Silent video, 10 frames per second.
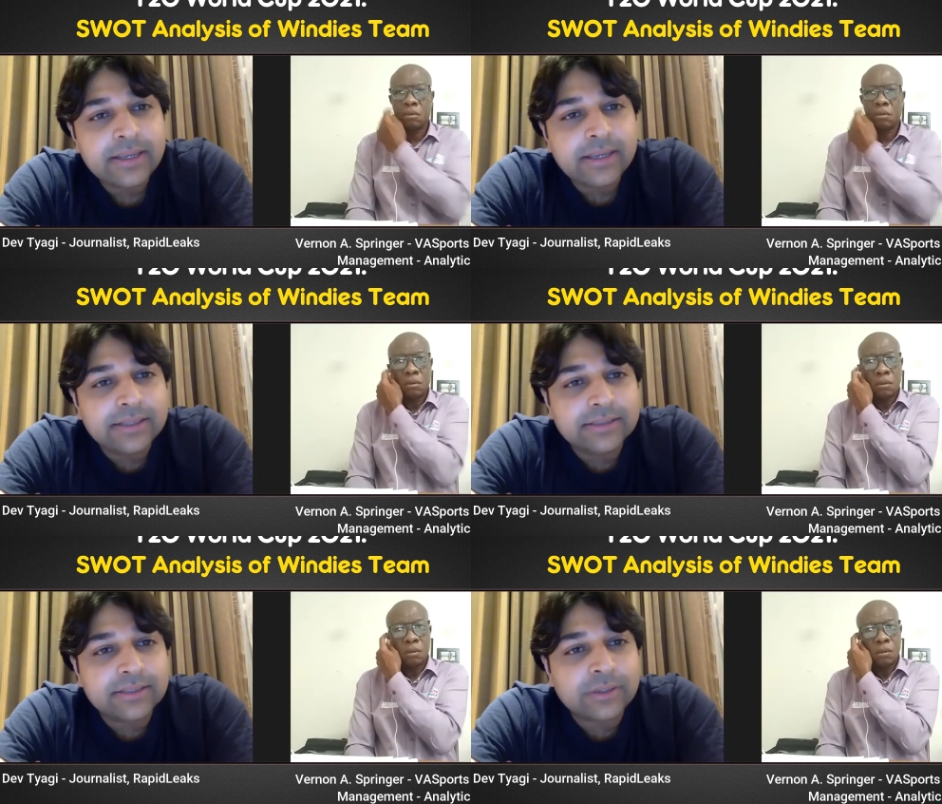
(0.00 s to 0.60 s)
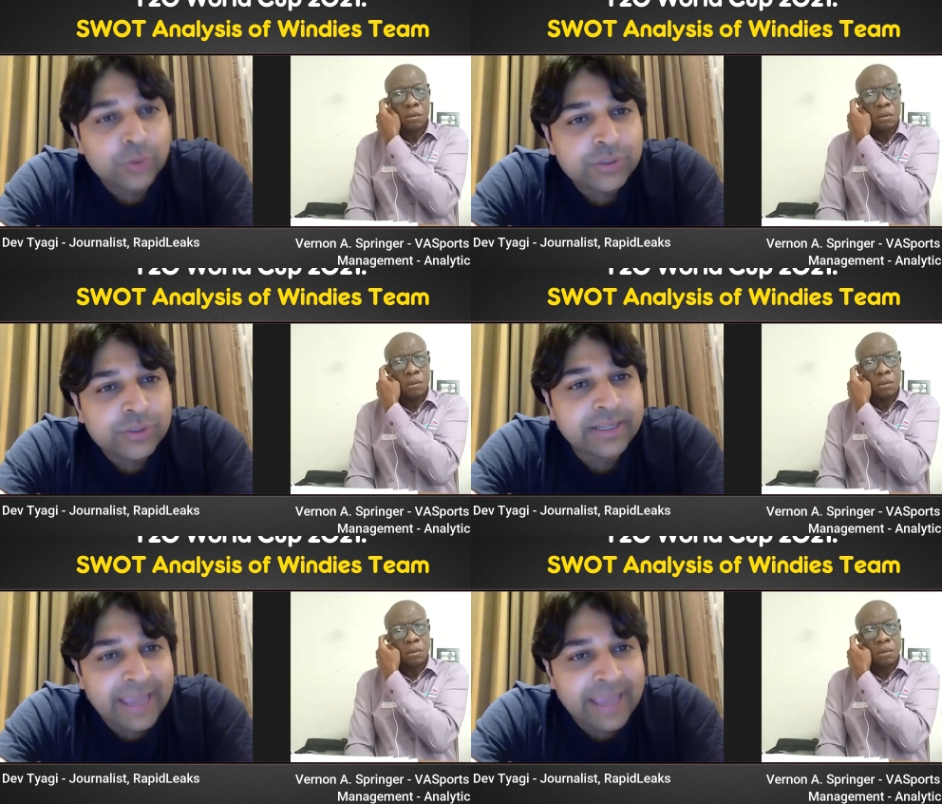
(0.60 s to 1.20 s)
Speaker 1: The crucial
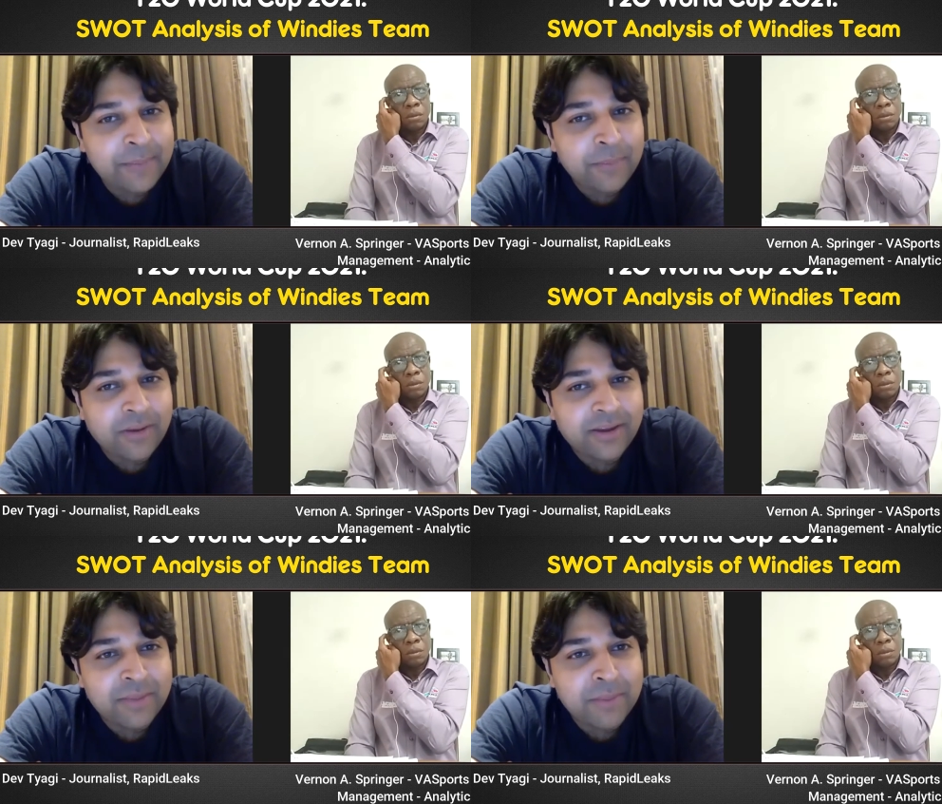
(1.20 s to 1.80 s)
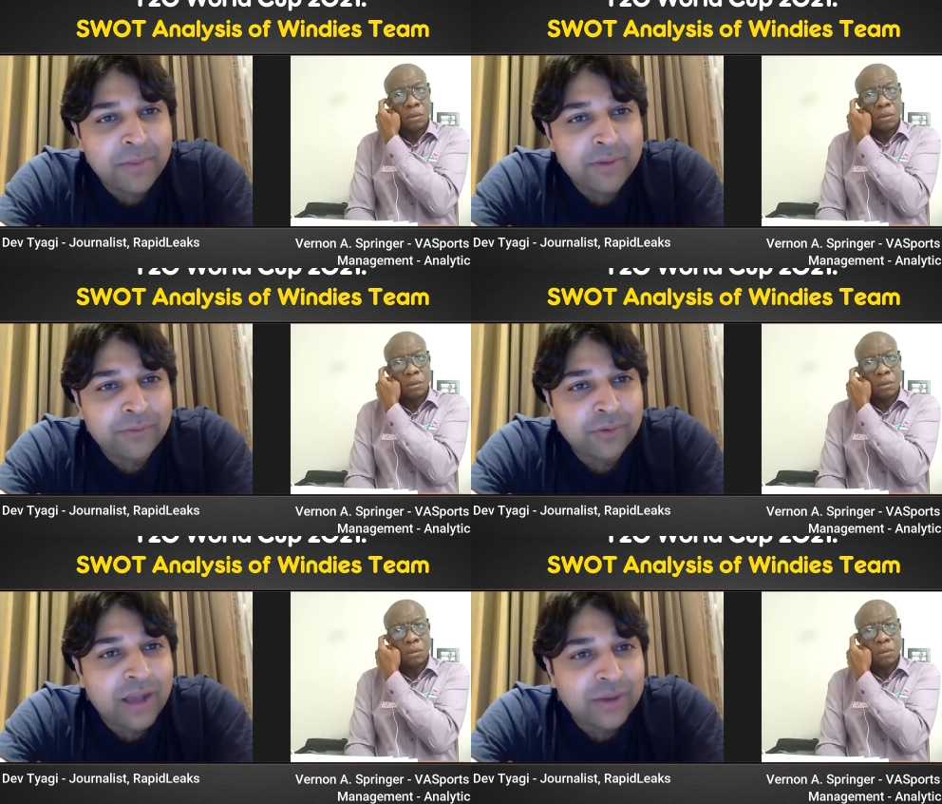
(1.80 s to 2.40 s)
game remembered for
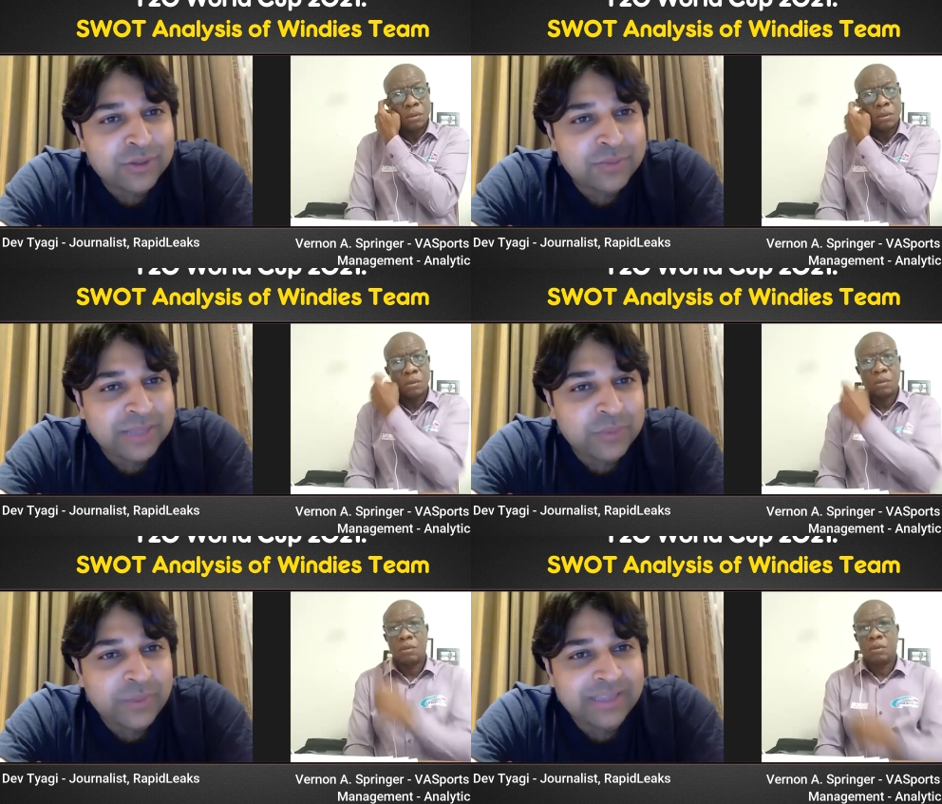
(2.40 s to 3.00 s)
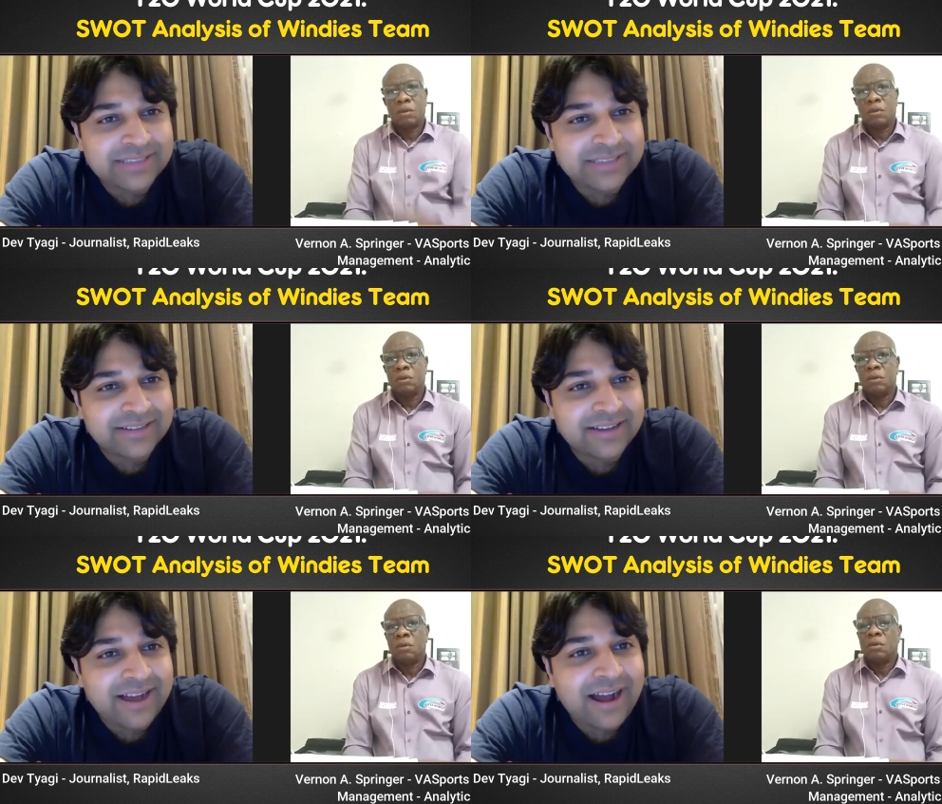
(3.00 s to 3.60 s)
Carlos Brathwaite's
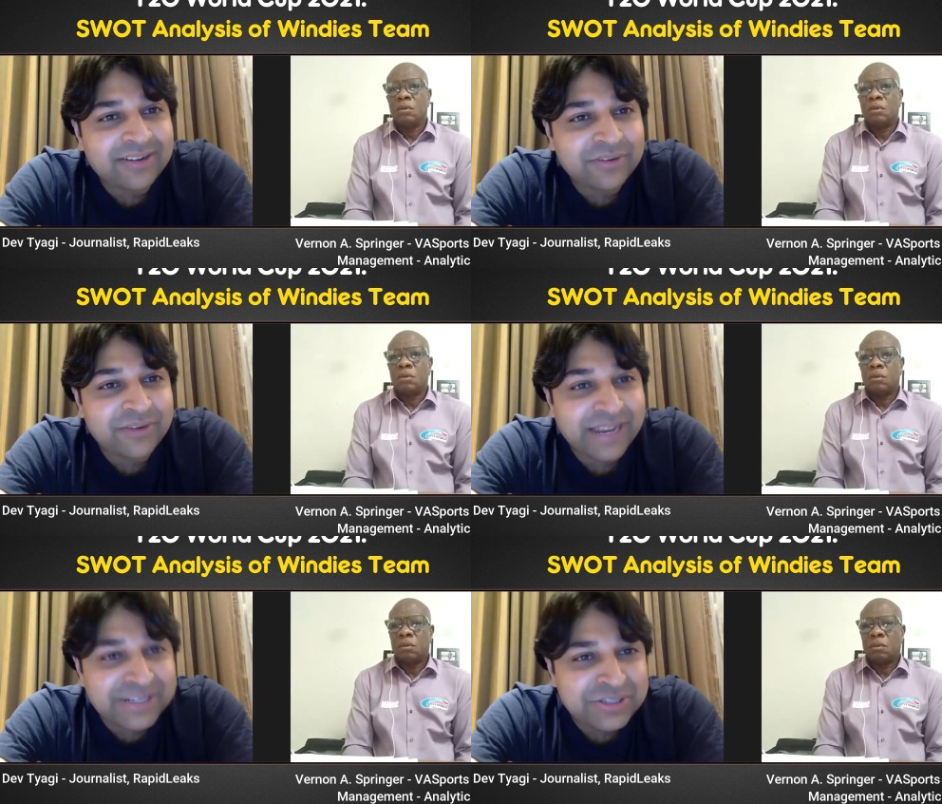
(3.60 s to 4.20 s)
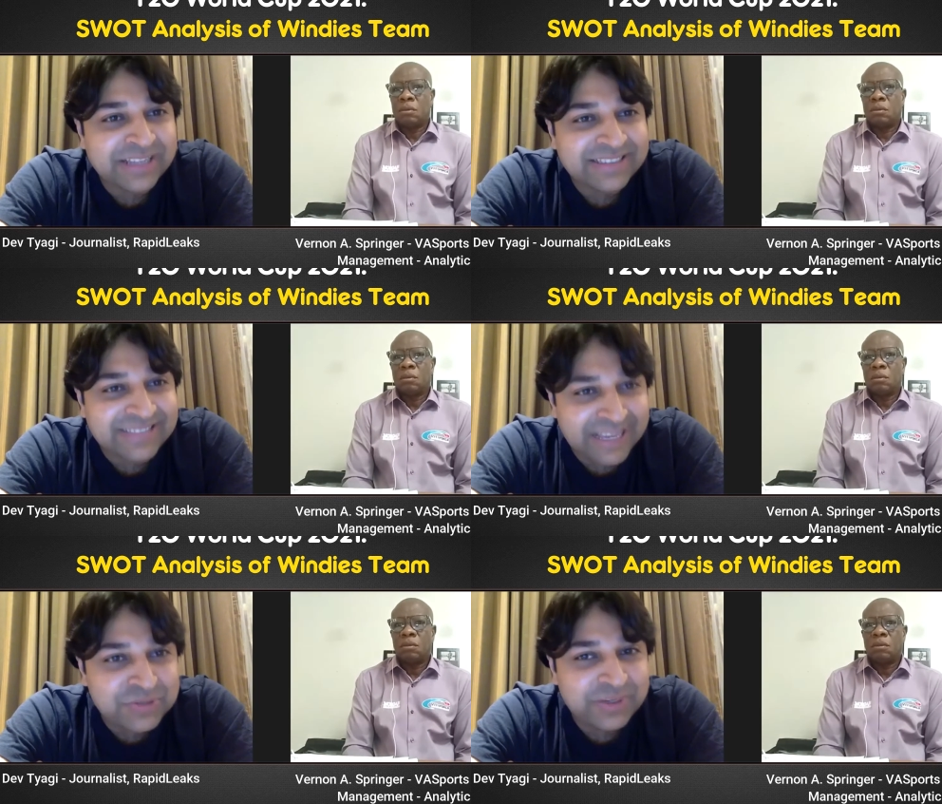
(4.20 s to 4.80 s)
heart-wrenching
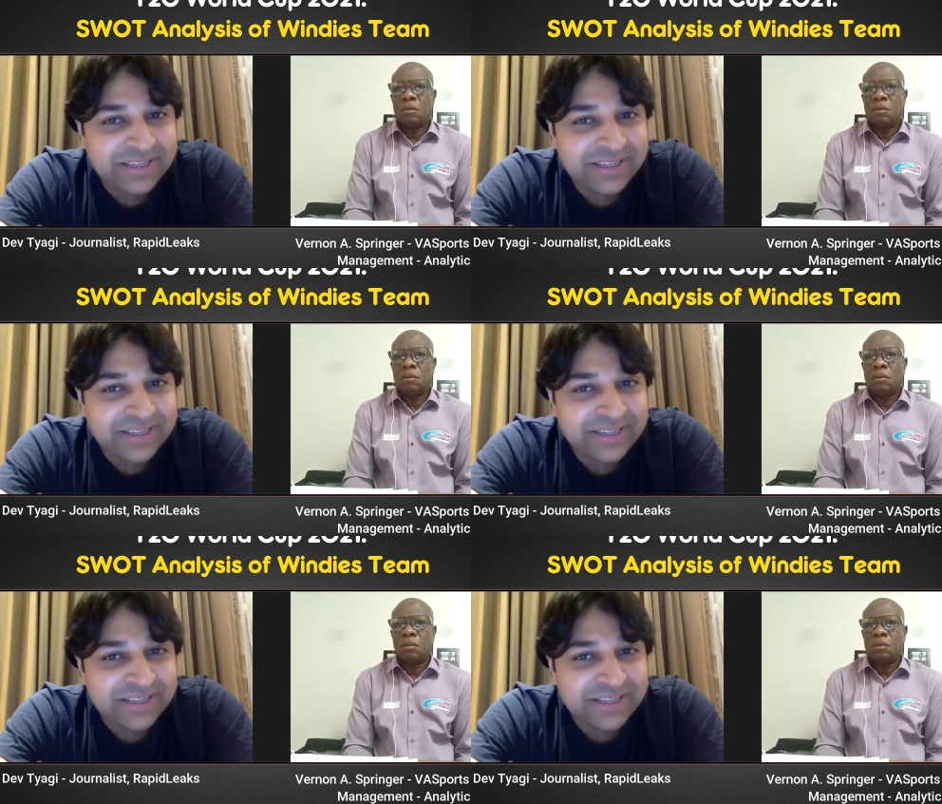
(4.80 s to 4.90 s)
century,